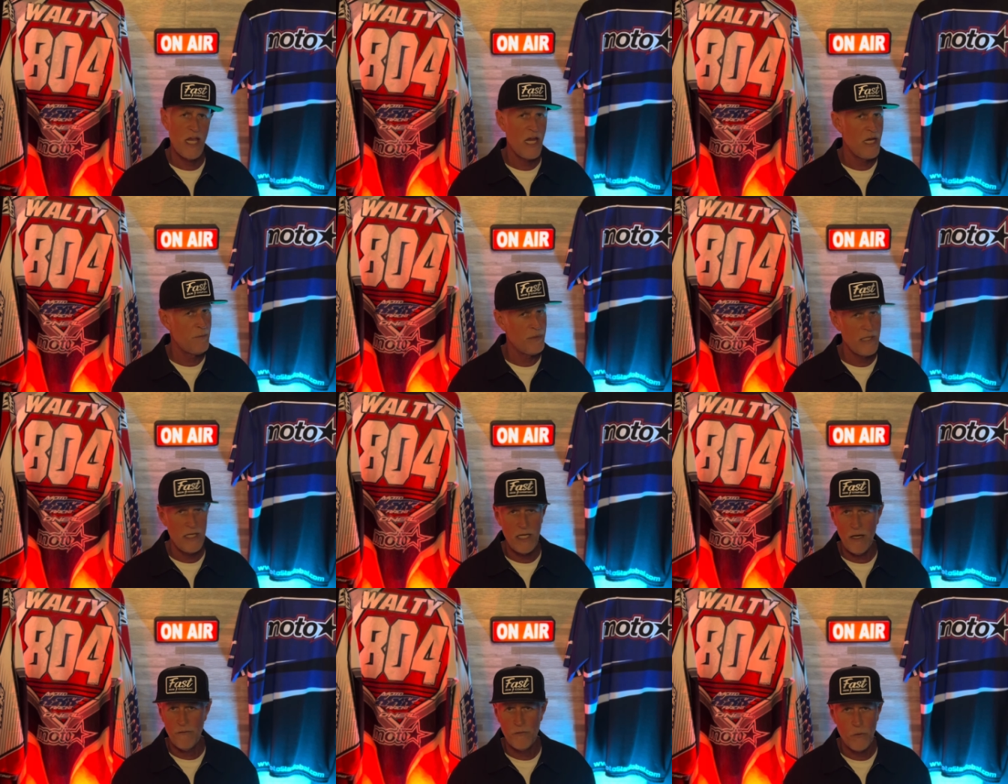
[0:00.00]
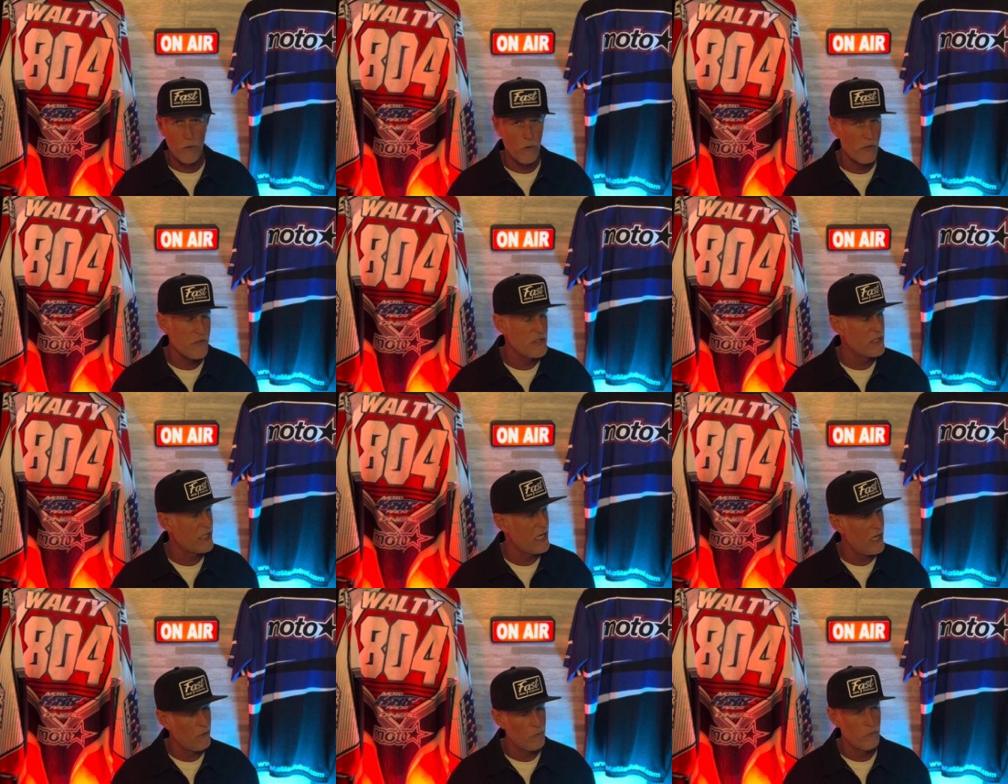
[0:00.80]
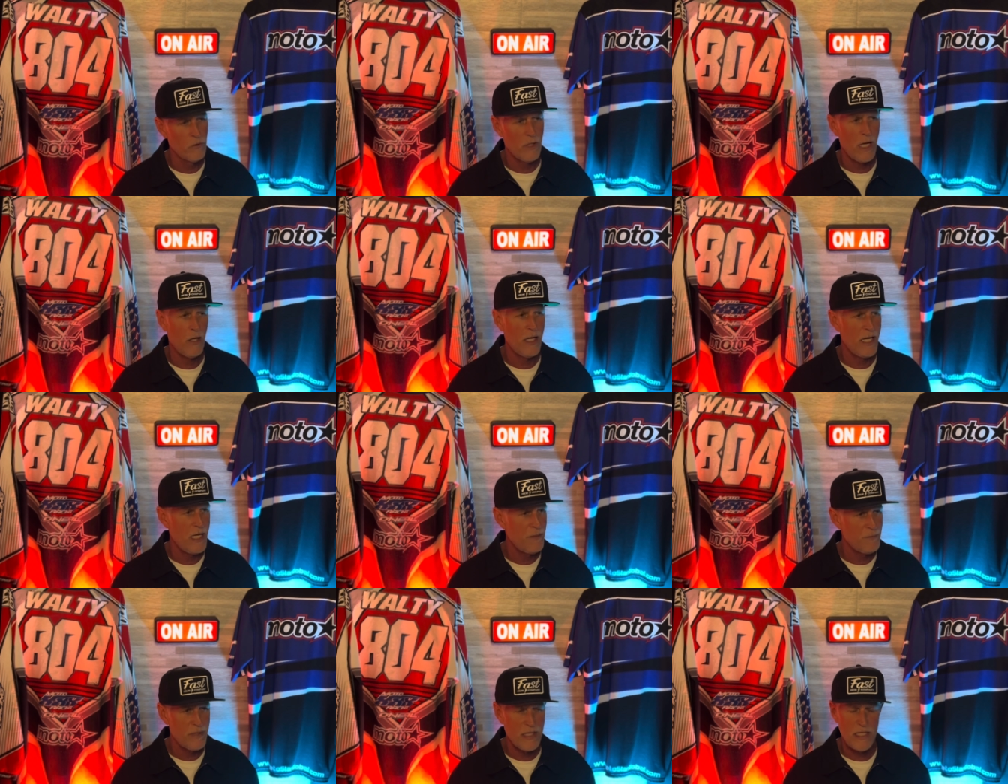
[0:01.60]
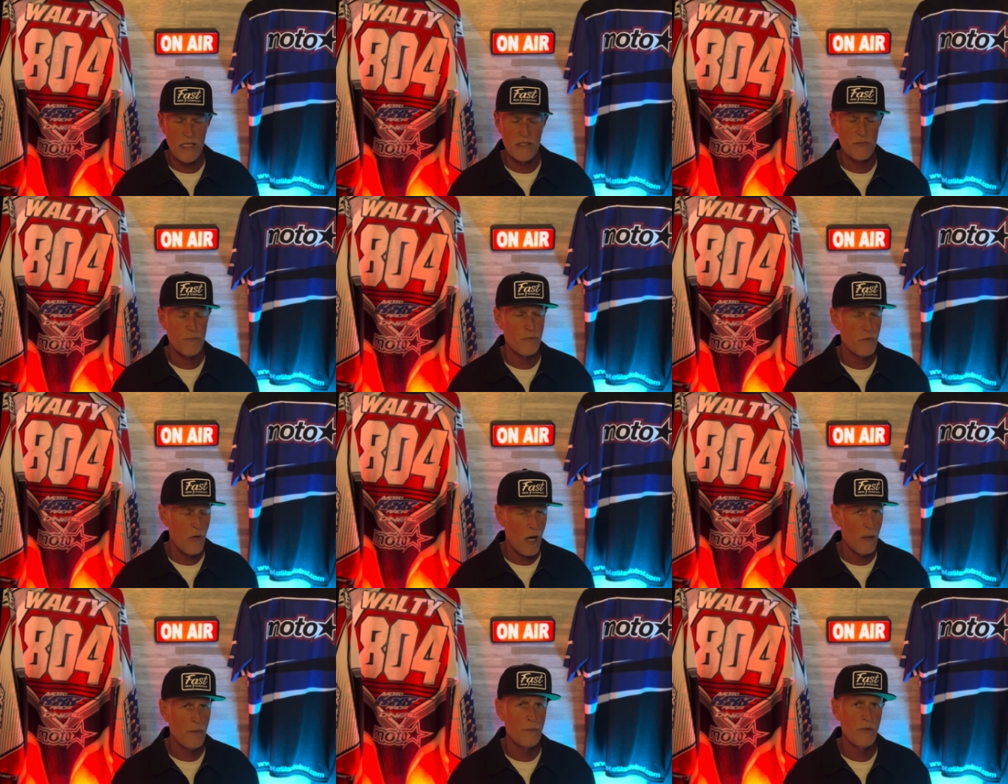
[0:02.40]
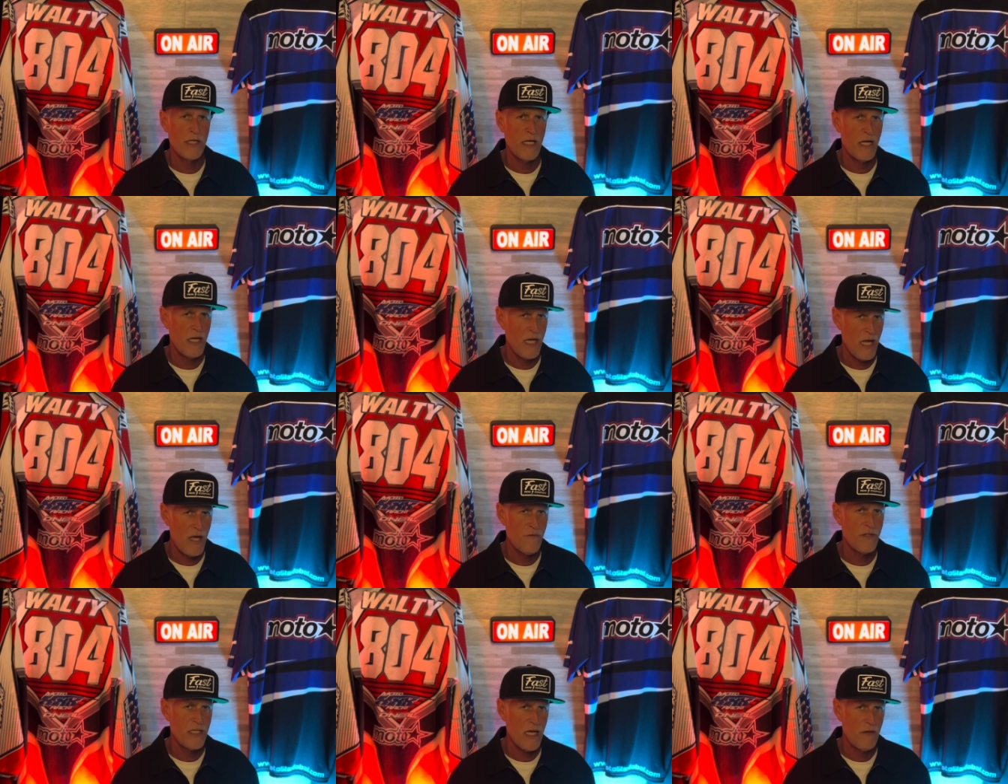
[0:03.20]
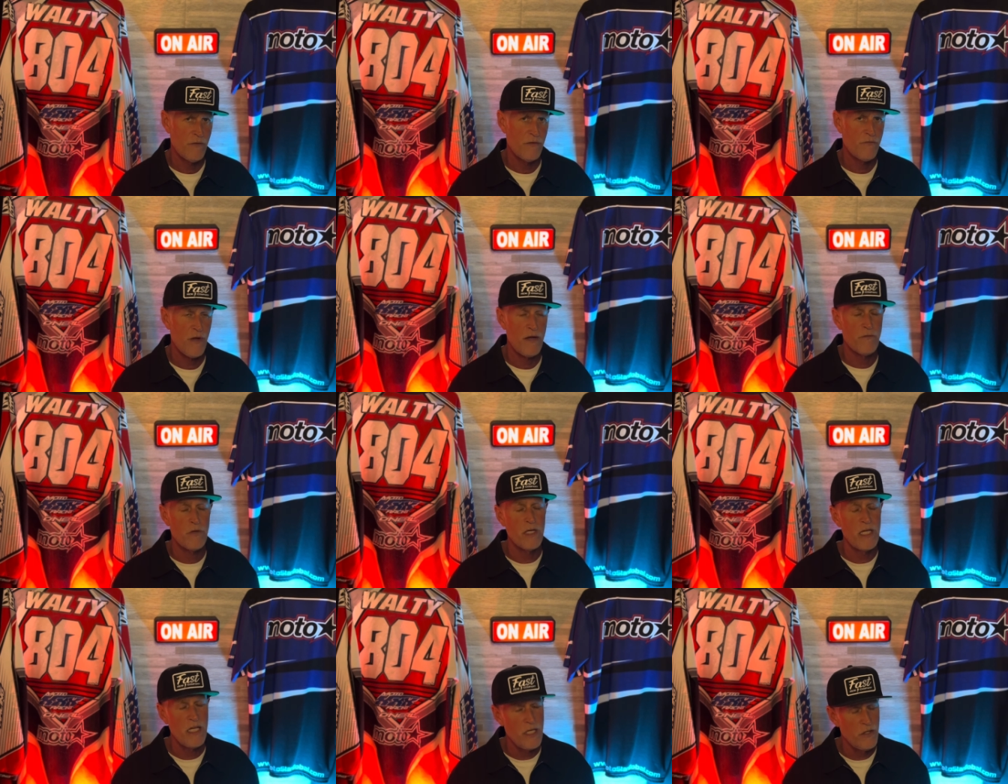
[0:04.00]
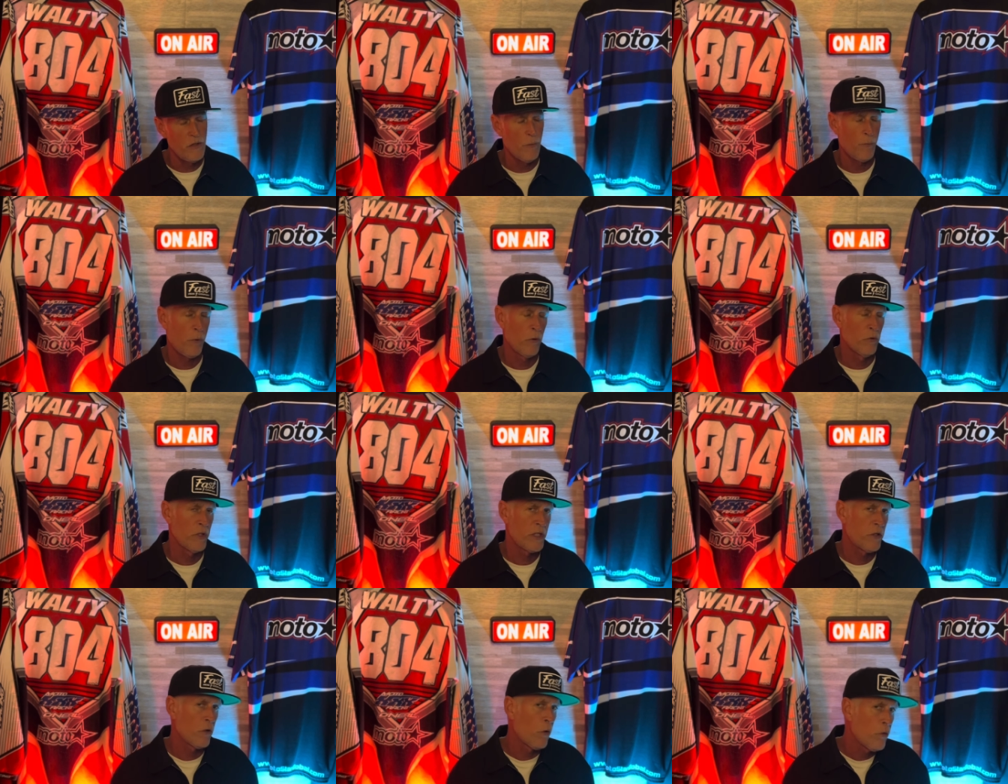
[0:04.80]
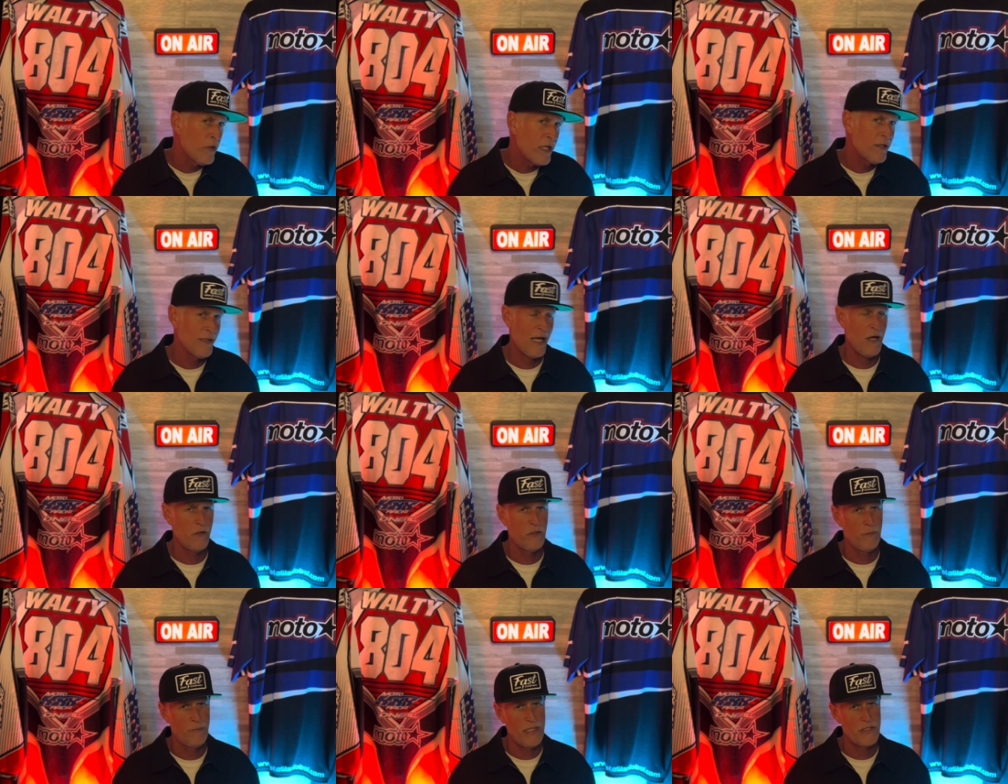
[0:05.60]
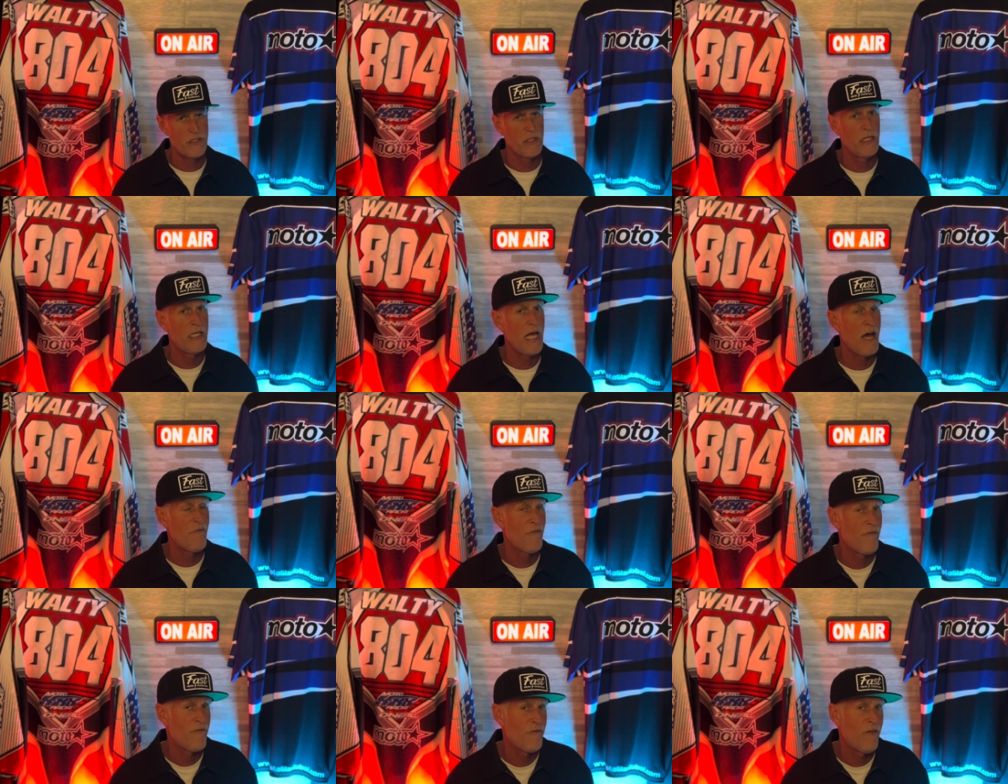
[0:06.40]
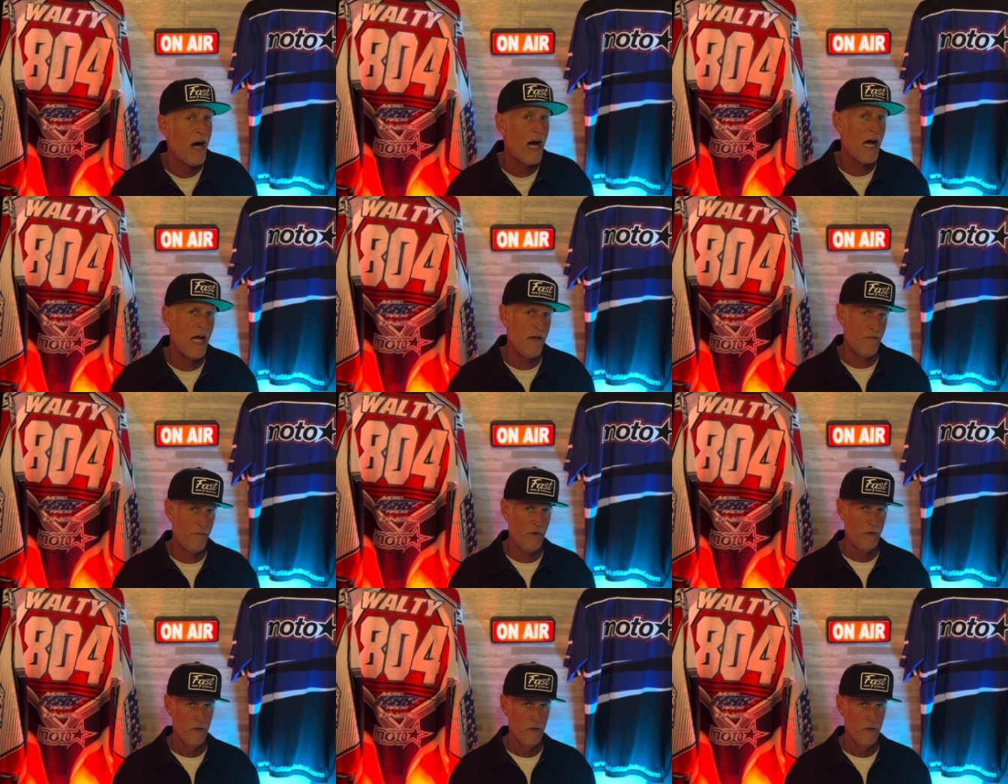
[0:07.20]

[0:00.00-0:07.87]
A P, of course, you can't rule out A P is probably a heavy, heavy favorite. In the polling, you're only allowed to basically have five